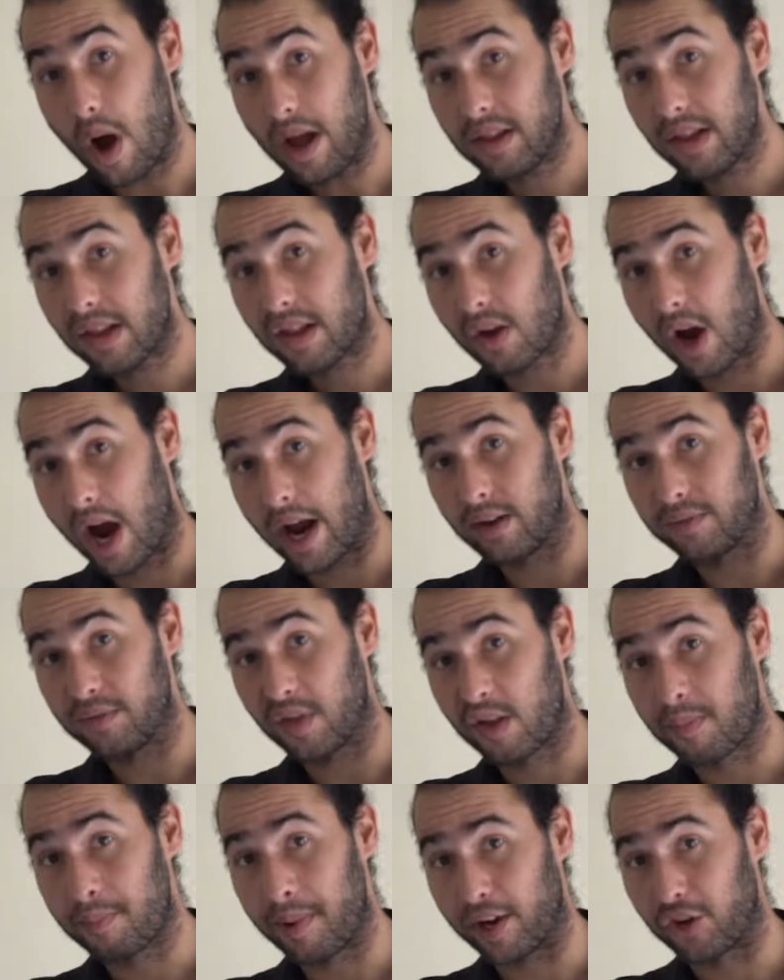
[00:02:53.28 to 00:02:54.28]
one side of
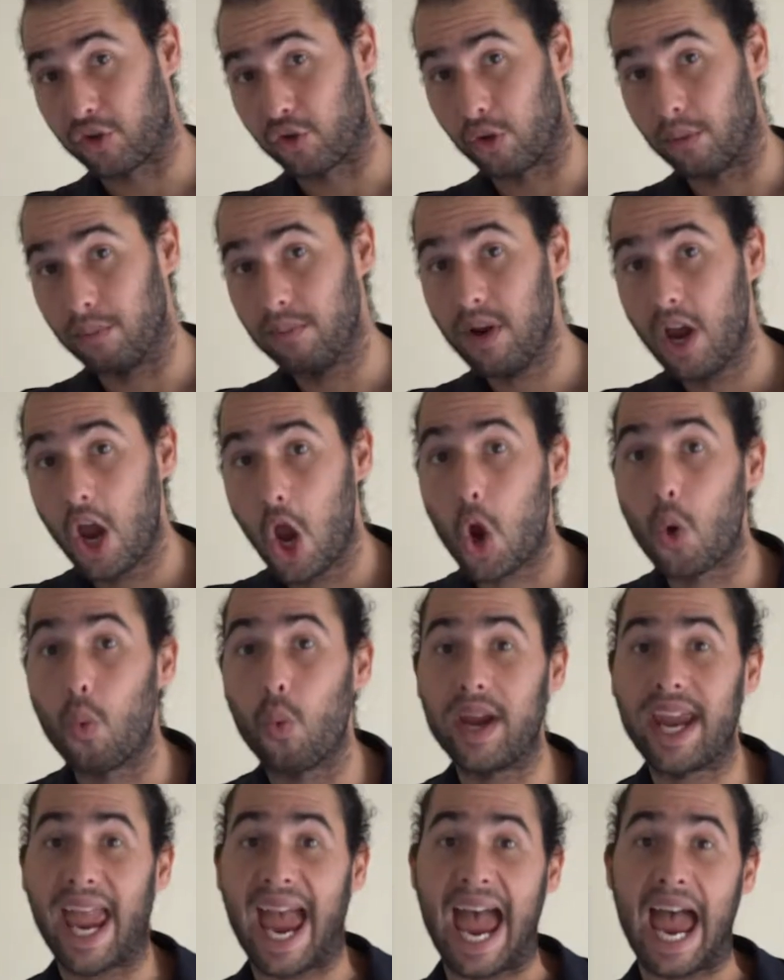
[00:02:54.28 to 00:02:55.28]
the spectrum,
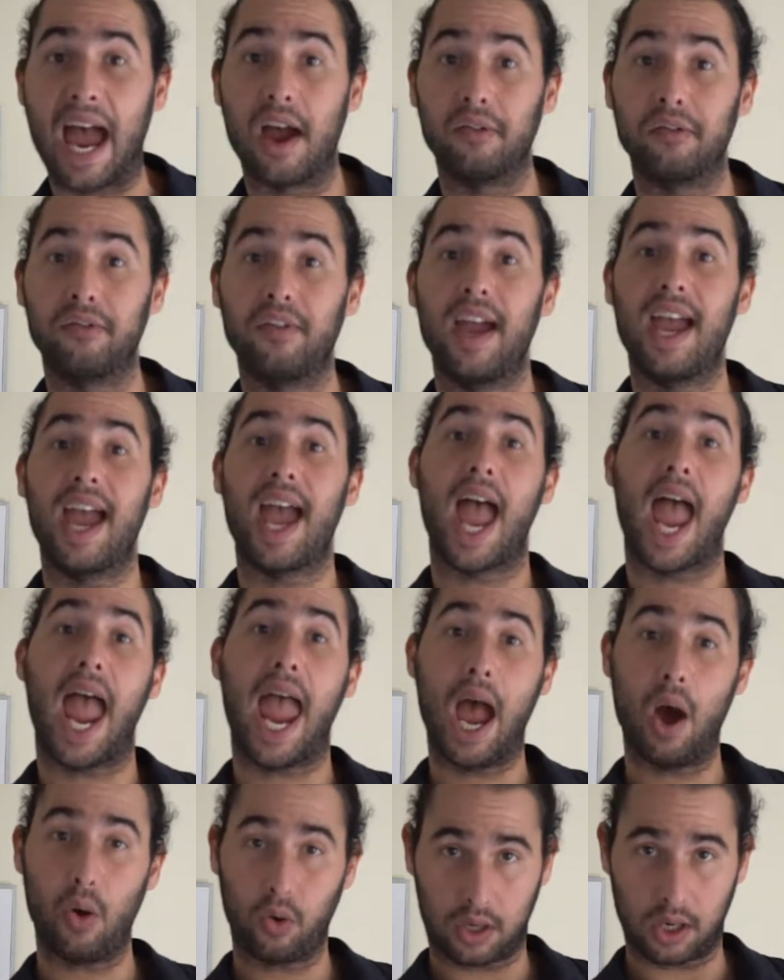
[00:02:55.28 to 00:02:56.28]
we have
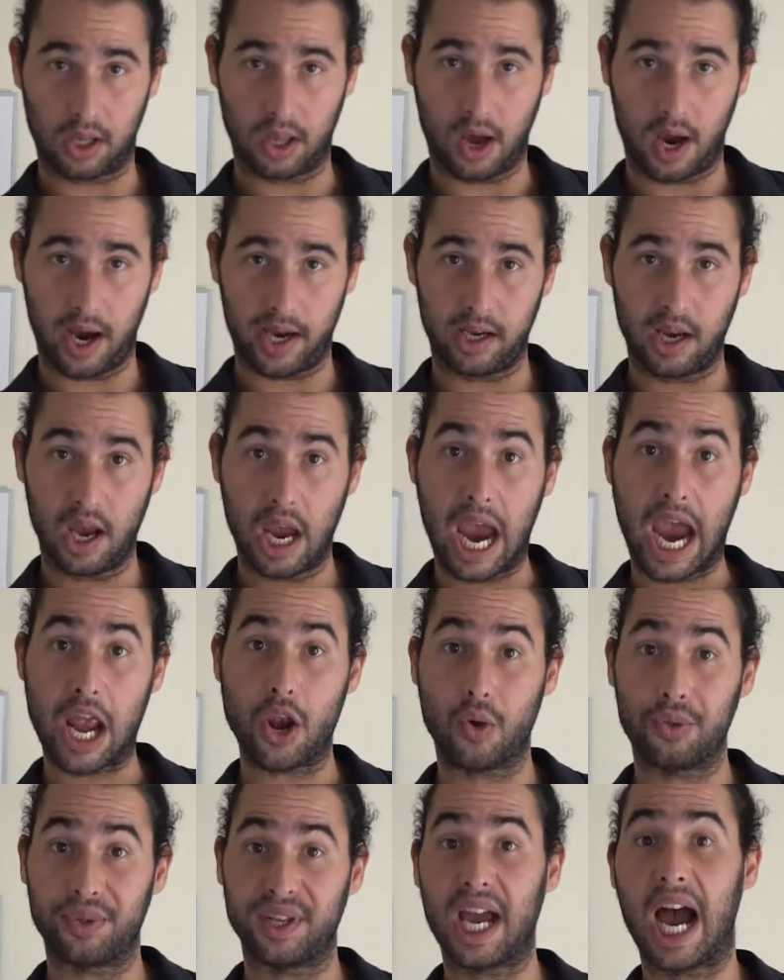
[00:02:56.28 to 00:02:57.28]
alkaline,
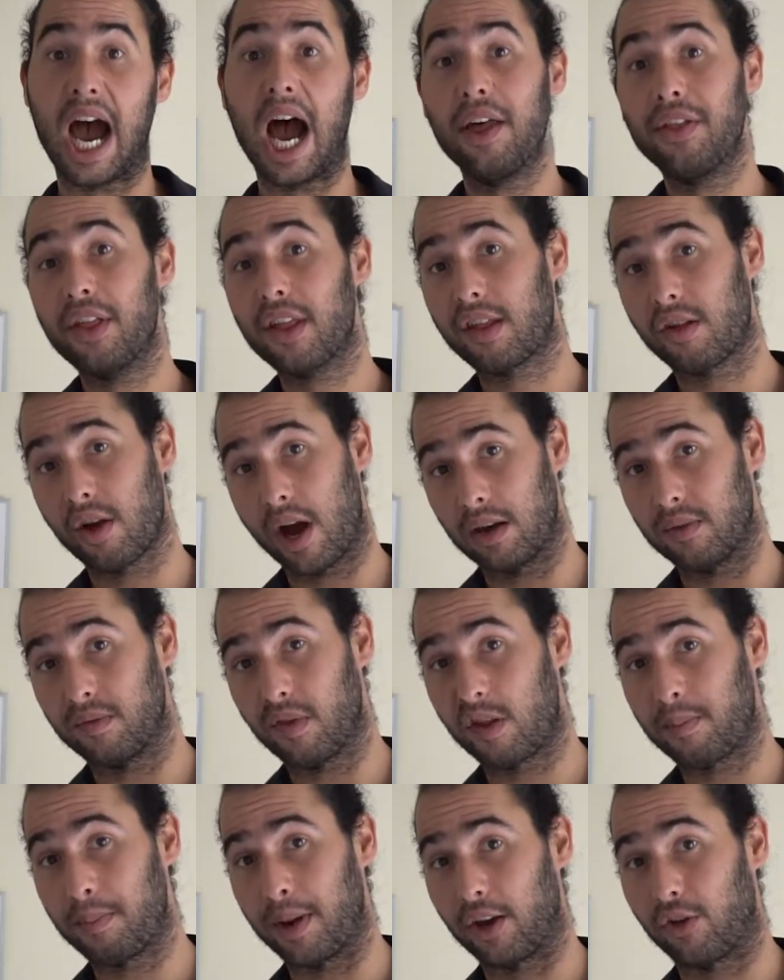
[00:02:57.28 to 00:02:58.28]
and on the other side of
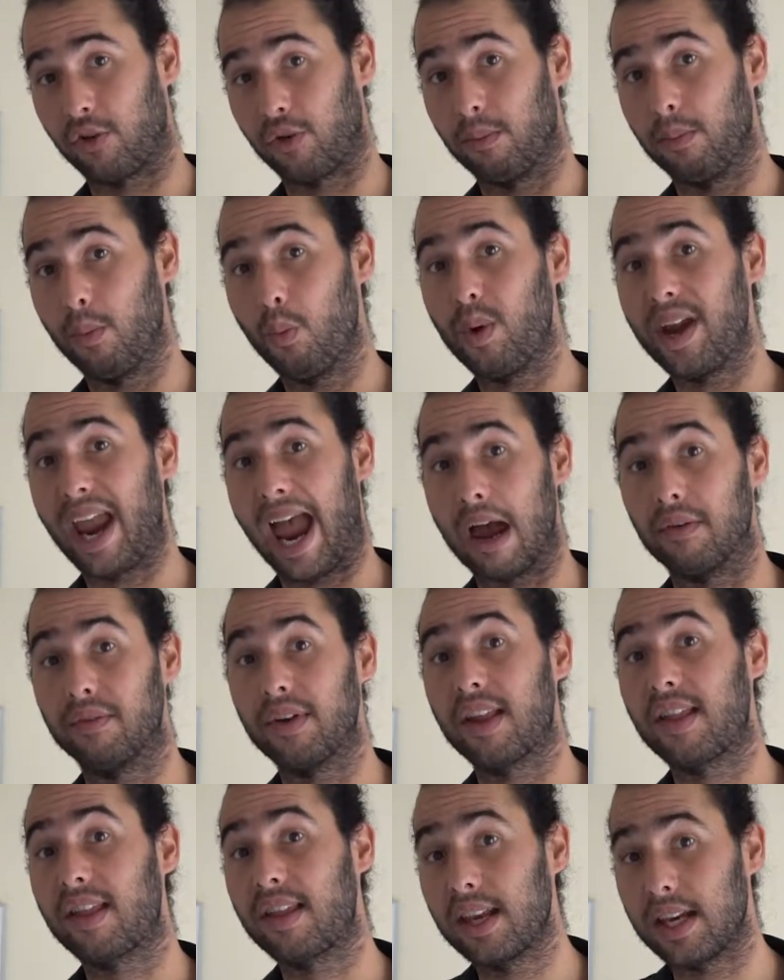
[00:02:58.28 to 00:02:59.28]
the spectrum, we have
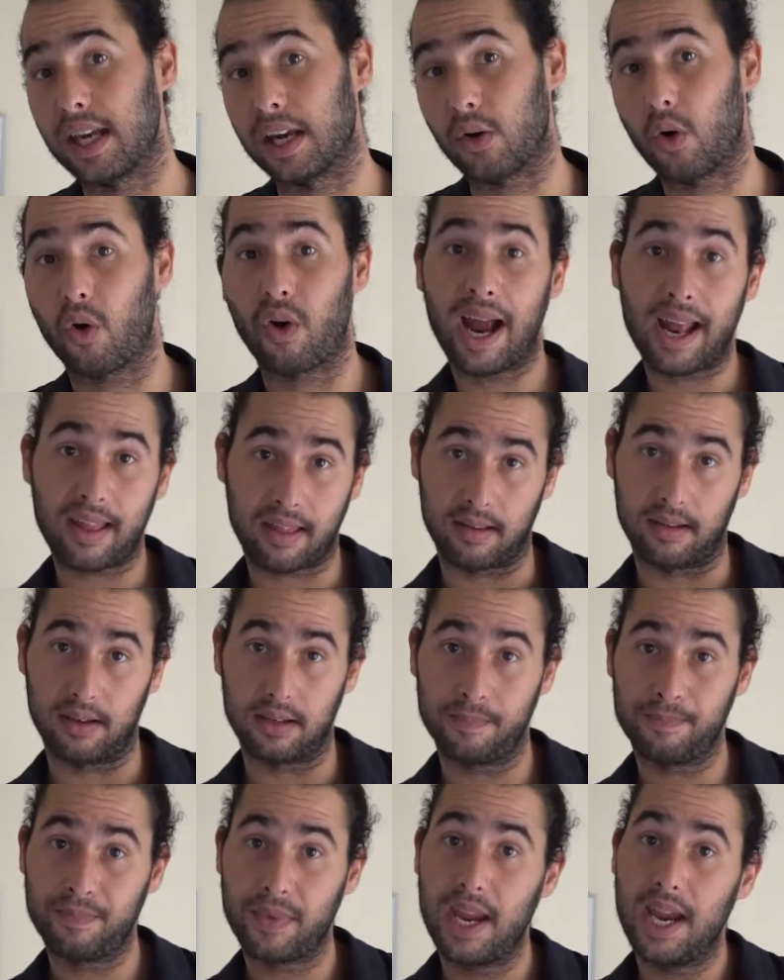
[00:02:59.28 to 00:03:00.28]
acidic or
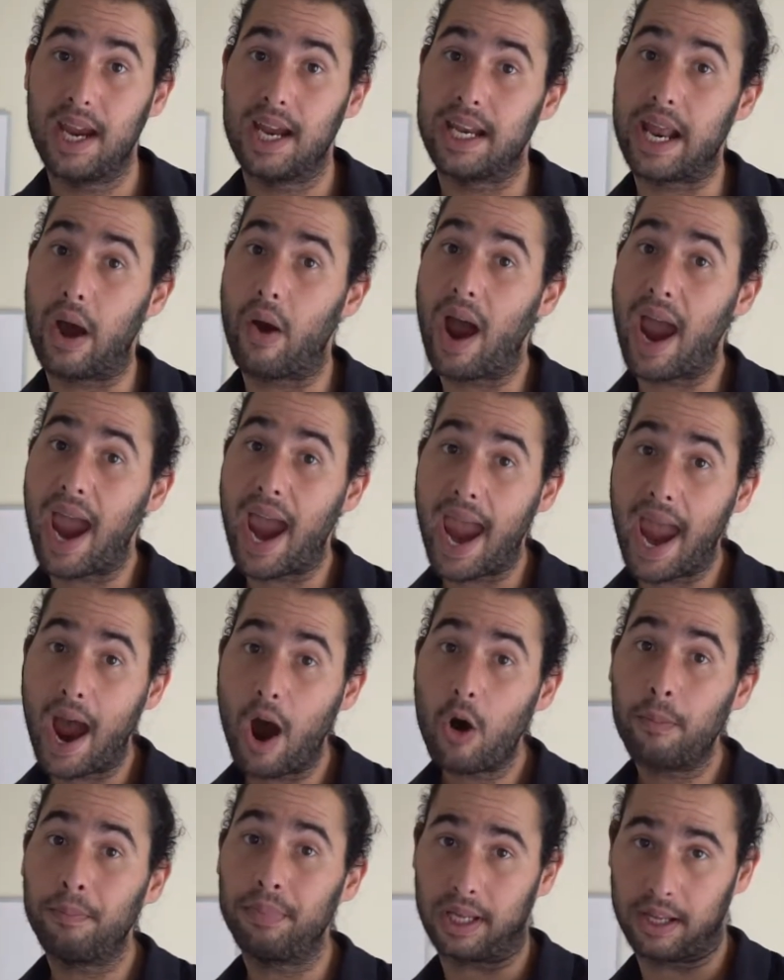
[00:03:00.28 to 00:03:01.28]
acid. Now,
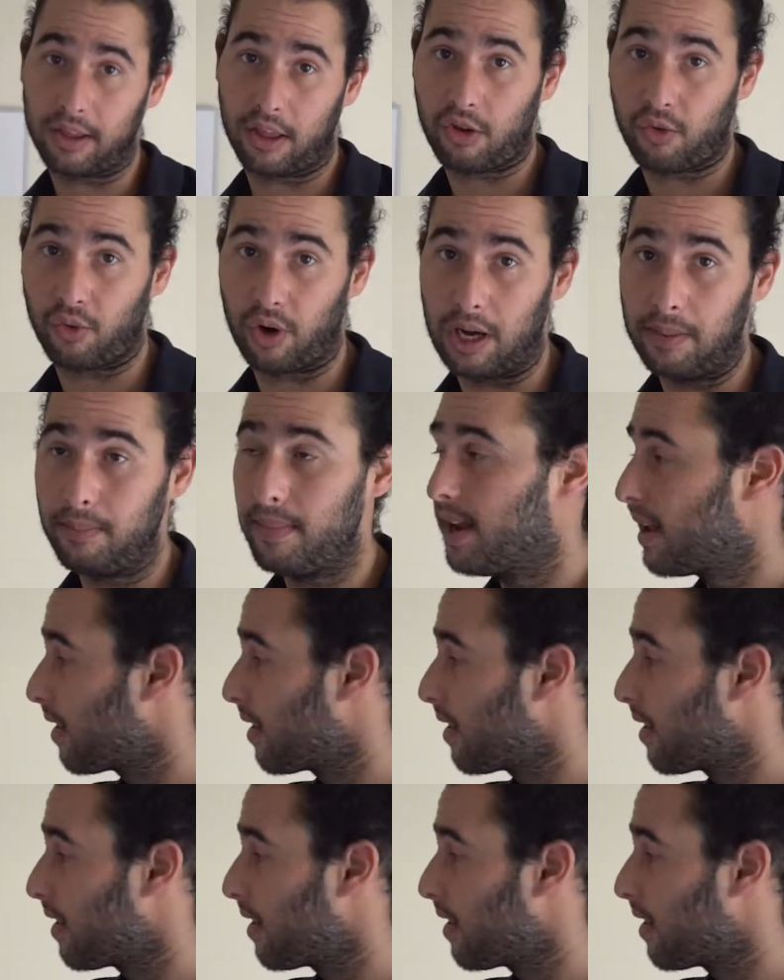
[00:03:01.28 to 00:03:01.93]
our bloodstream